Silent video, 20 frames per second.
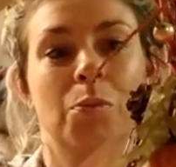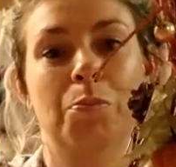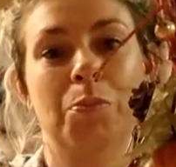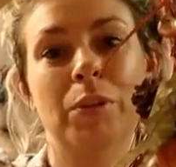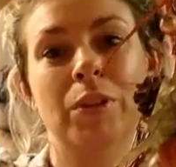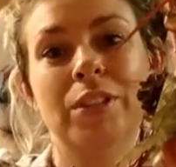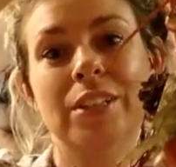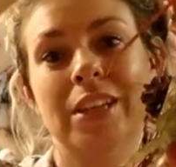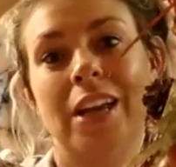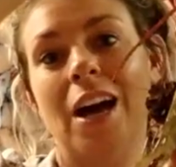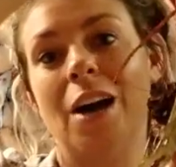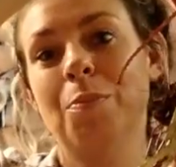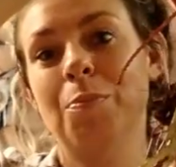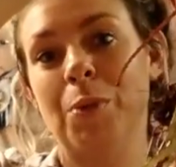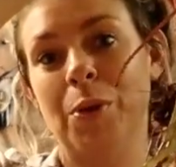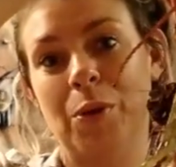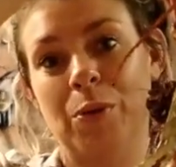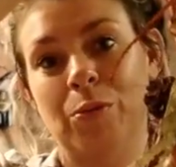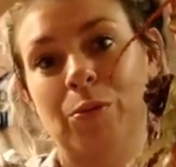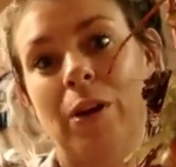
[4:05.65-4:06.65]
we're building up
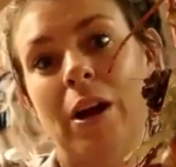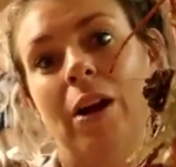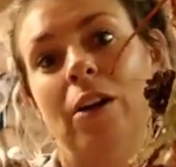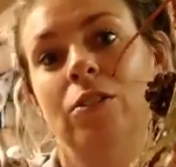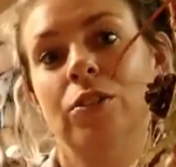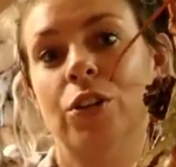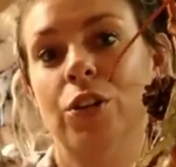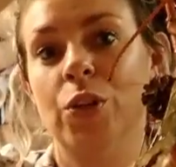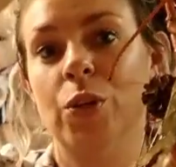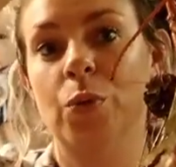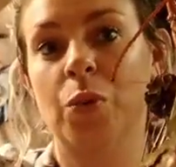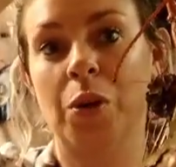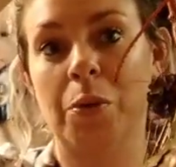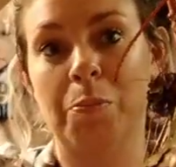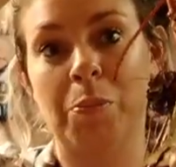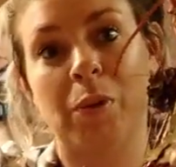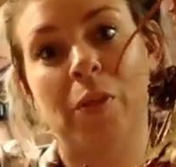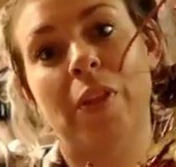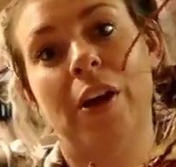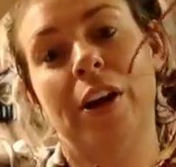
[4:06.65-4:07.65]
and around and you want
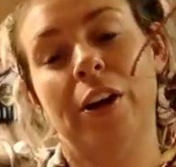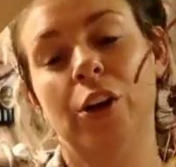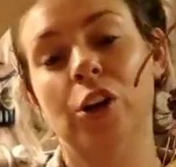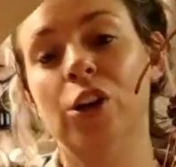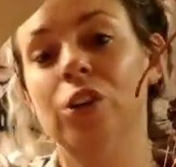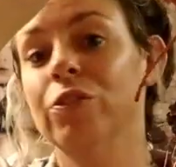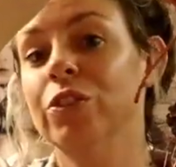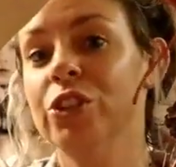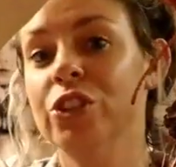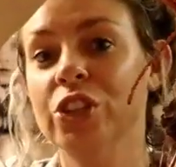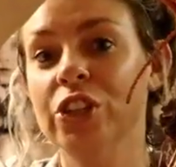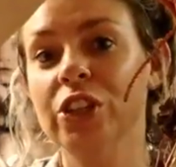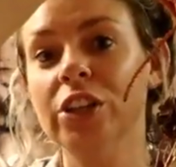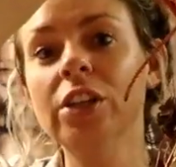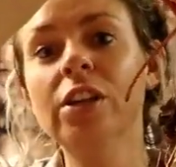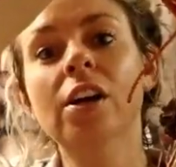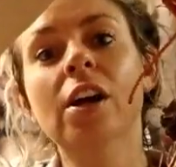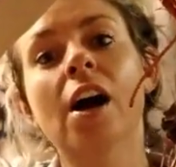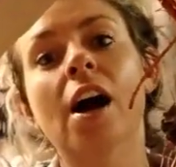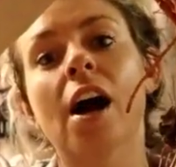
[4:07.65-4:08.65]
to build that curvature
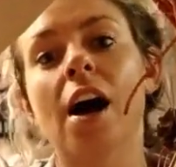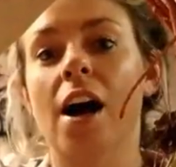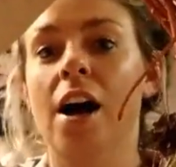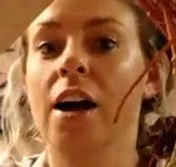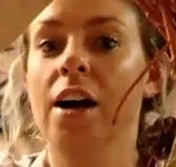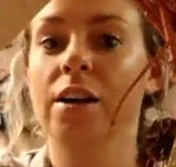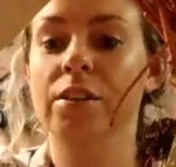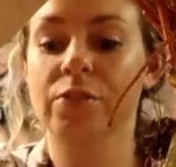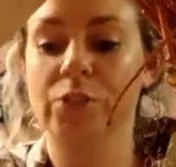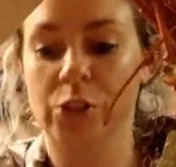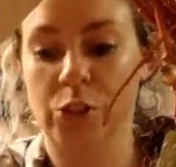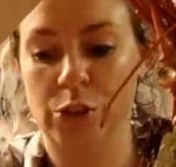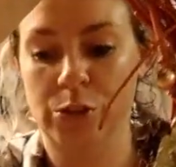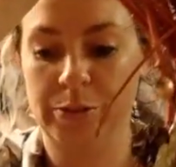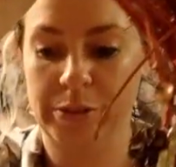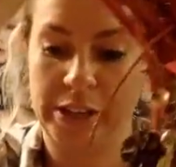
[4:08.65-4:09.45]
of your